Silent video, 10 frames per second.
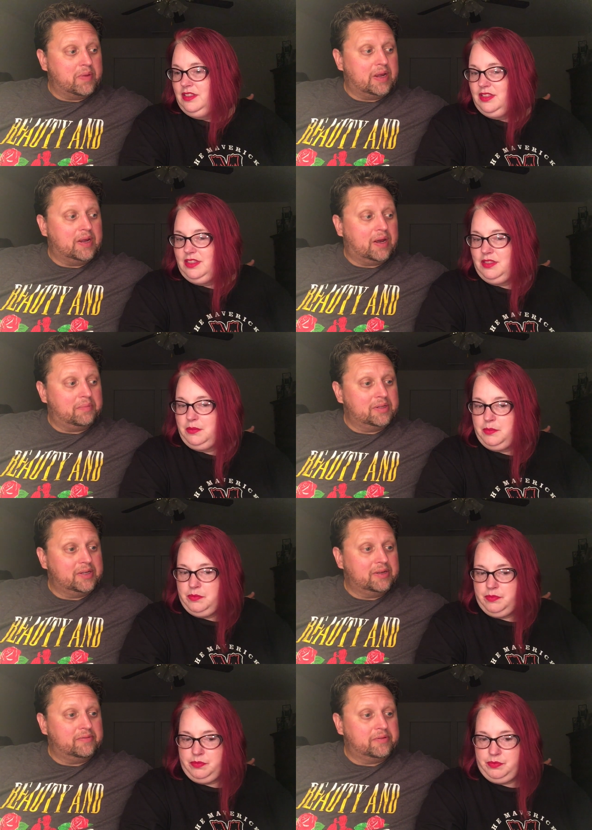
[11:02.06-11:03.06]
Speaker 1: me, I
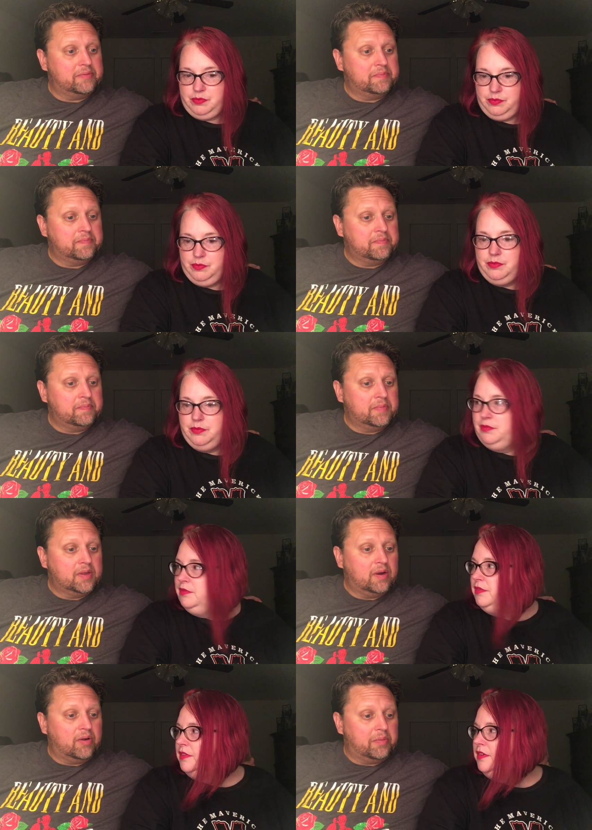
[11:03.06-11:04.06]
believe,
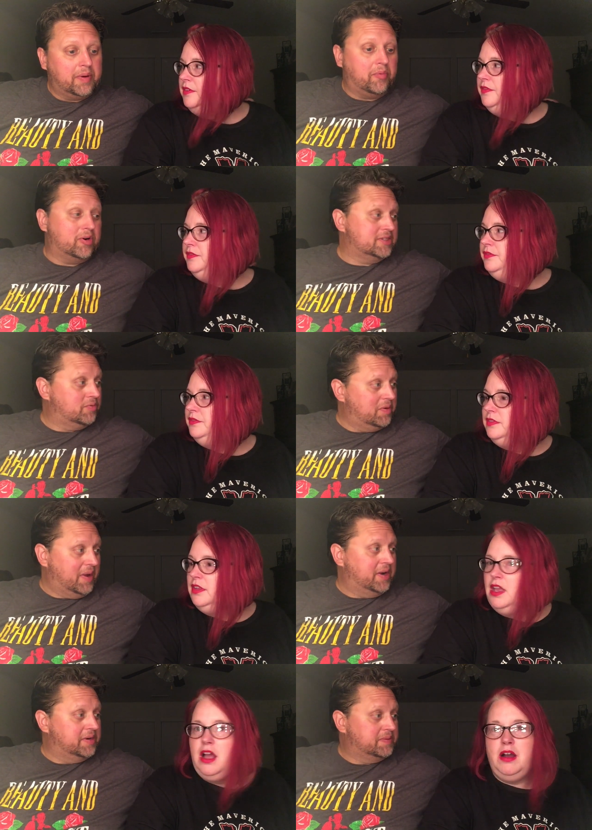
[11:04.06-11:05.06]
are the memories that we
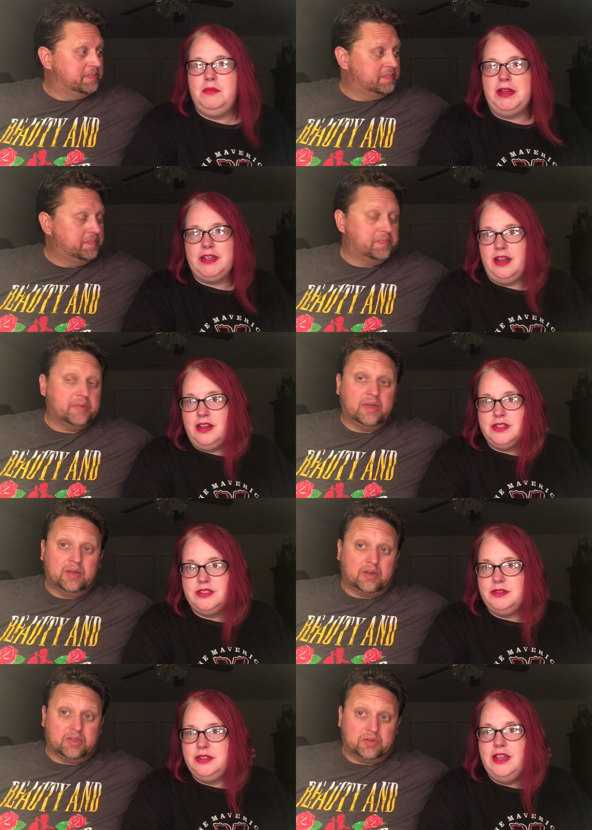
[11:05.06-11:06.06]
made. Oh my gosh.
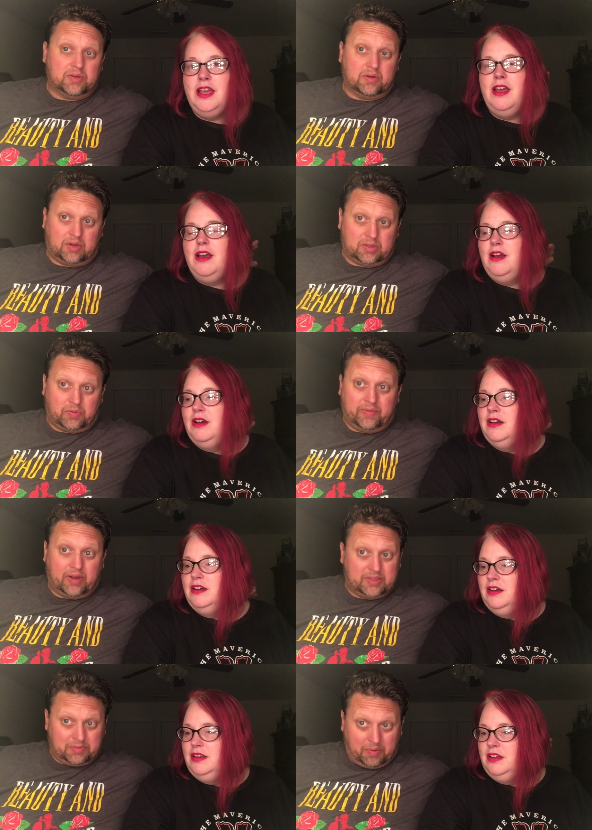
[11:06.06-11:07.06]
Because we've
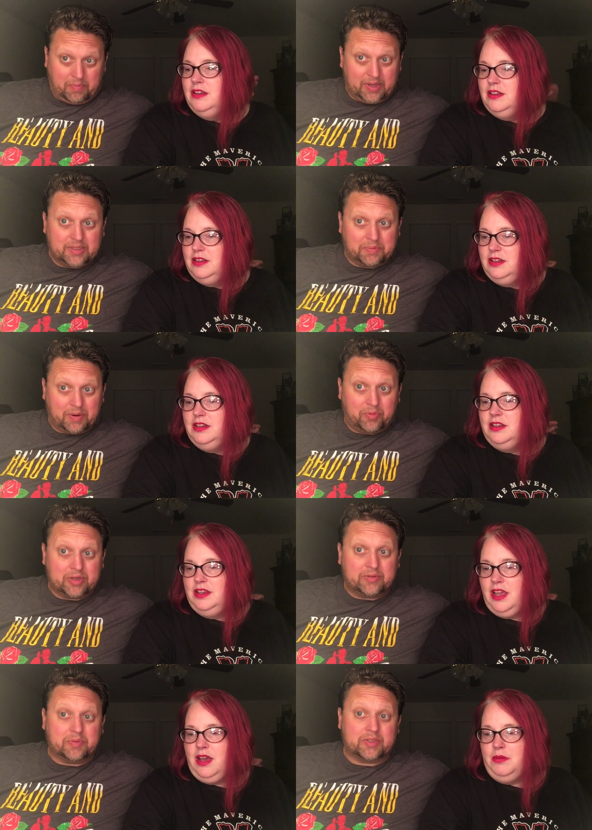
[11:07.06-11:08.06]
got some amazing
Speaker 2: memories
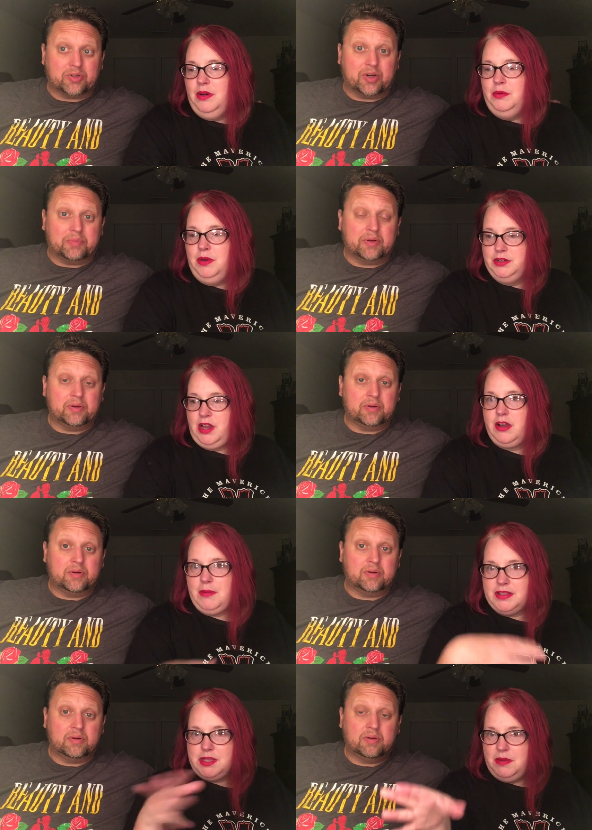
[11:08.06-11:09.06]
yeah, from this we'll, trip. Yeah, we'll talk
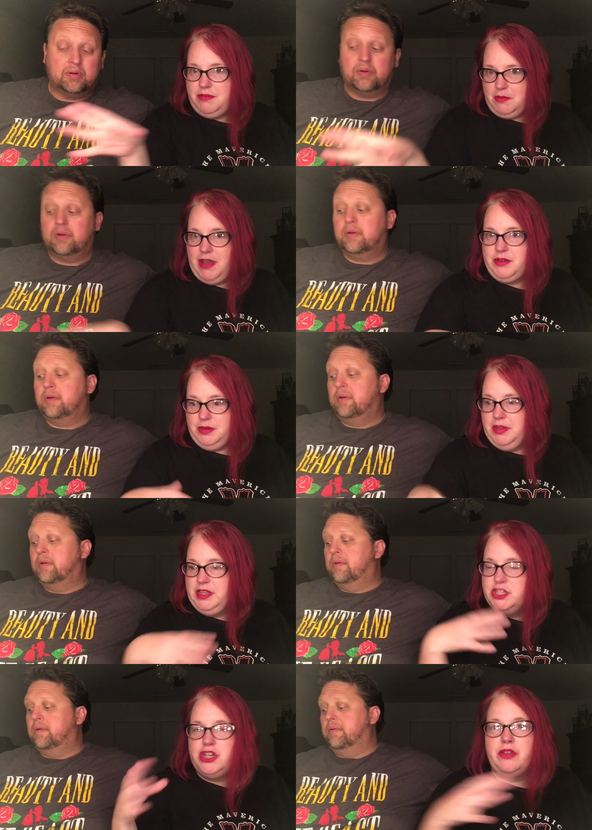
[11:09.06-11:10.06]
about some of them after, but
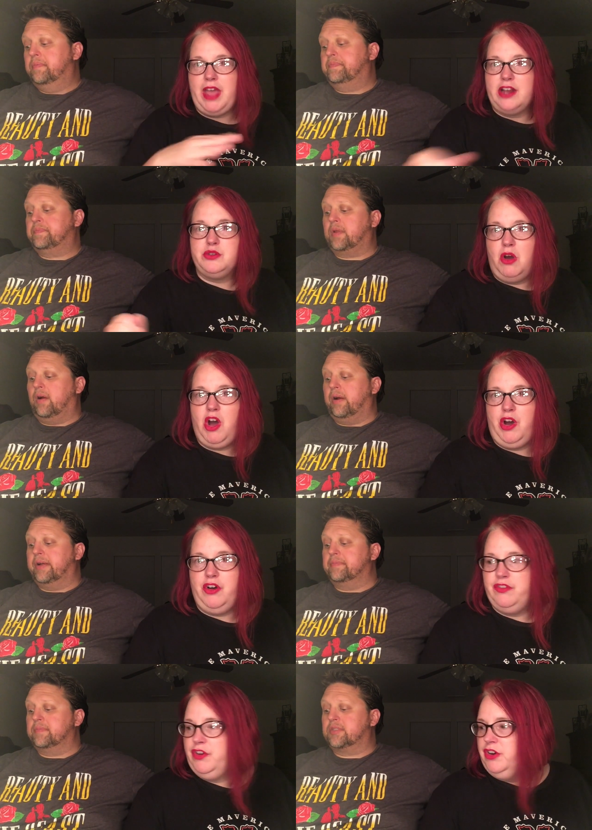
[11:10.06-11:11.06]
let's show the actual
Speaker 1: haul
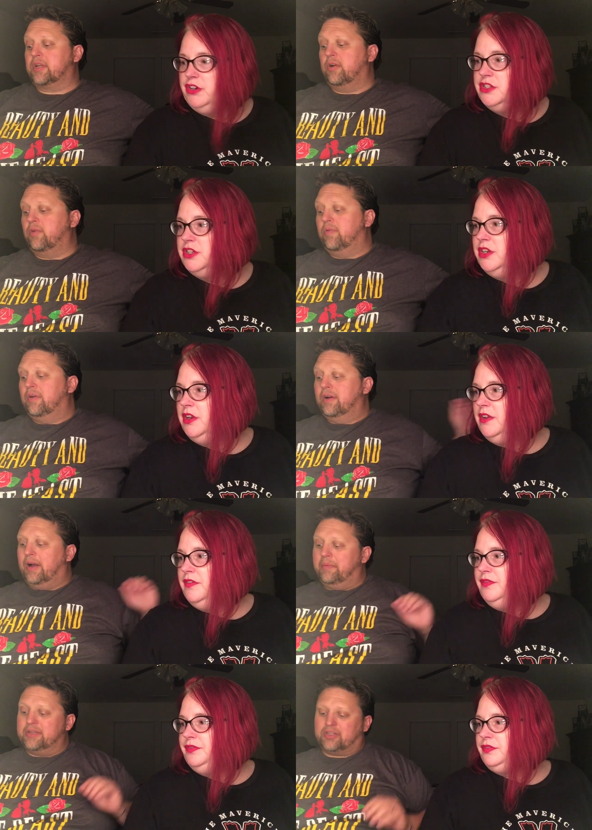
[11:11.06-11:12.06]
right, first. So I'm
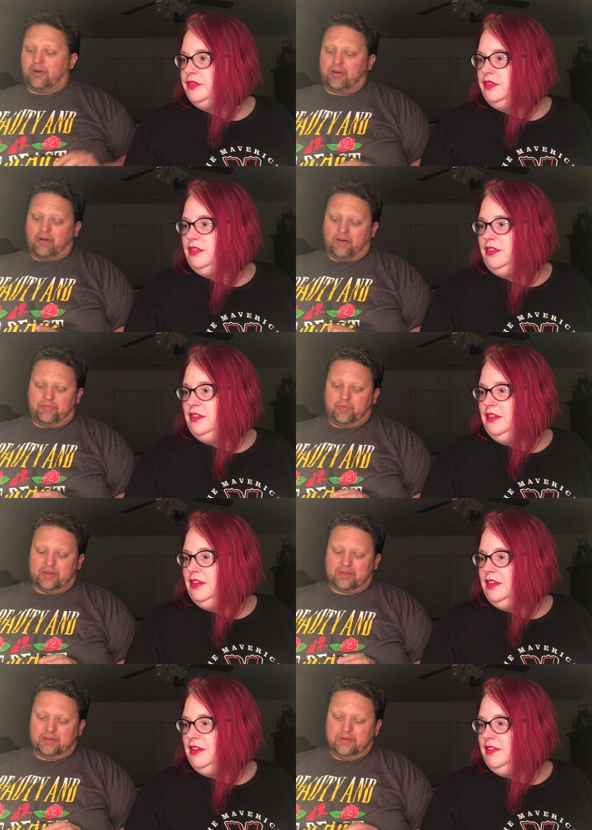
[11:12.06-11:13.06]
going to start off
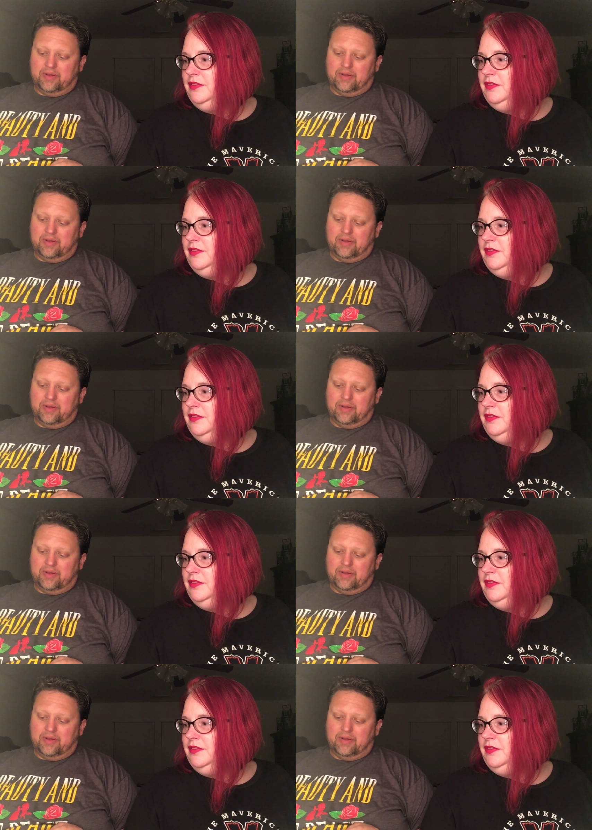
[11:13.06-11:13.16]
with,